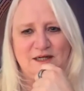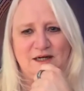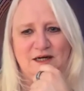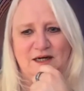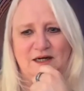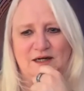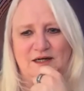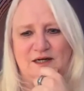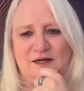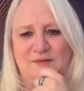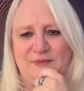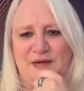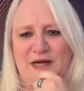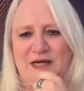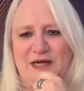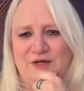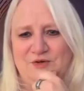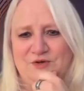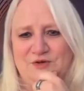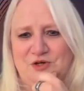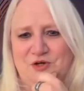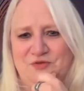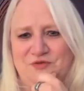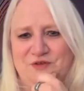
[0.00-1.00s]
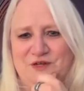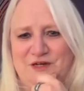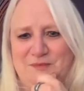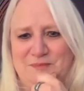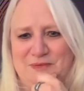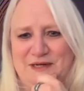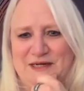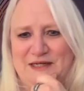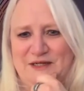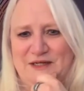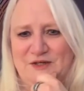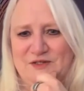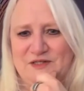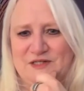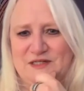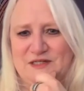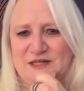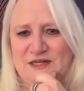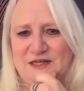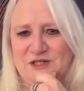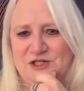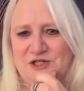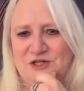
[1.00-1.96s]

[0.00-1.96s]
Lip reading: I don't know if anybody else does.